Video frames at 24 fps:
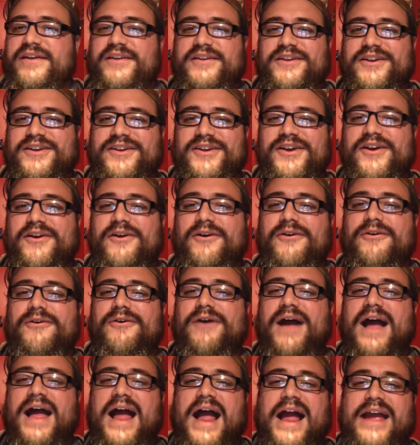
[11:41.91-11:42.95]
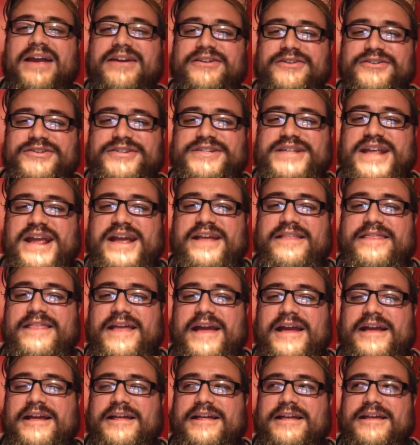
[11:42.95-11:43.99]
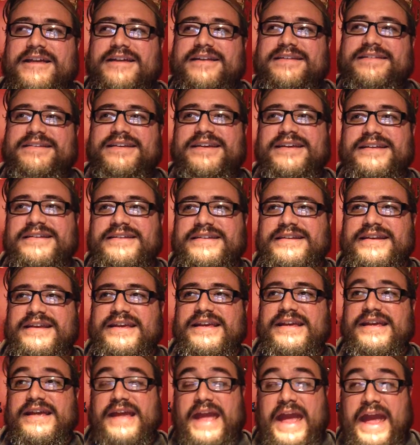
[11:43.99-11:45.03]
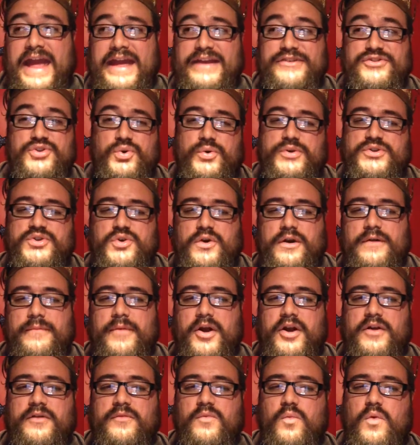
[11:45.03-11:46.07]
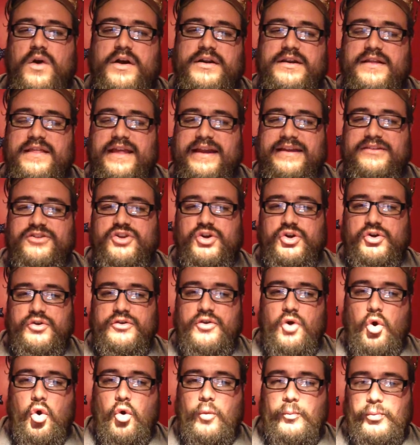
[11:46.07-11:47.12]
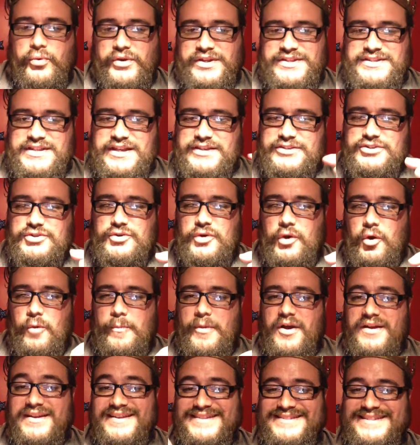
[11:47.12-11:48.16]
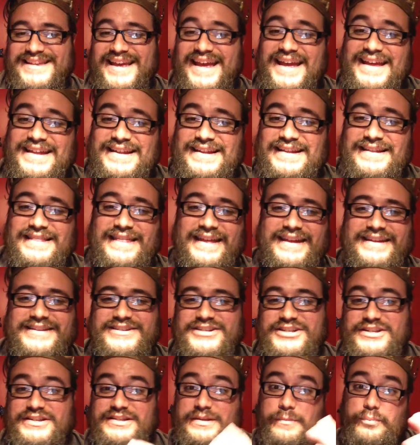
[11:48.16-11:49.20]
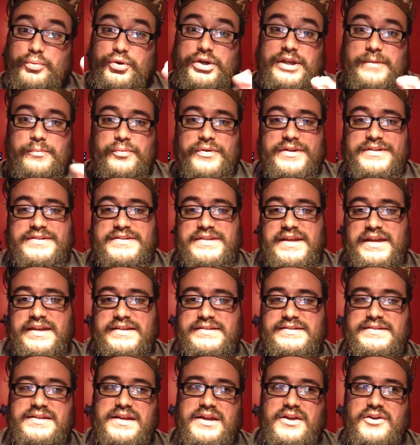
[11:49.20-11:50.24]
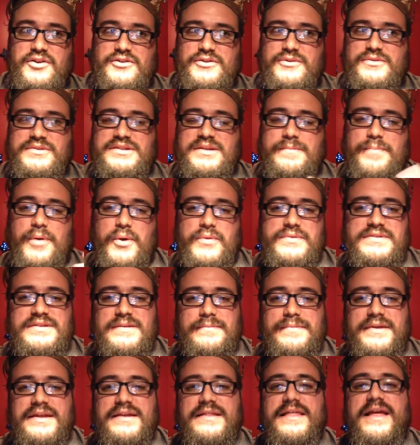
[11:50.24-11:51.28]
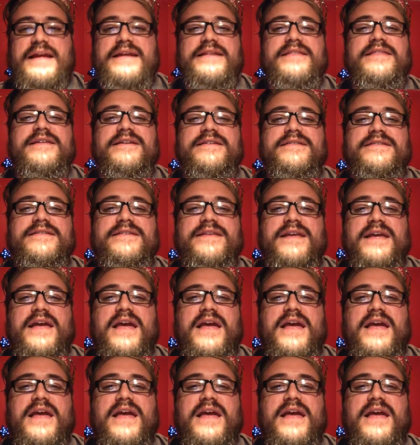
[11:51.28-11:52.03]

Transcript: I understand that D&D and George R. R. Martin want to, like, turn the whole princess trope on its head. Like, she's the pretty princess who's supposed to be, like, this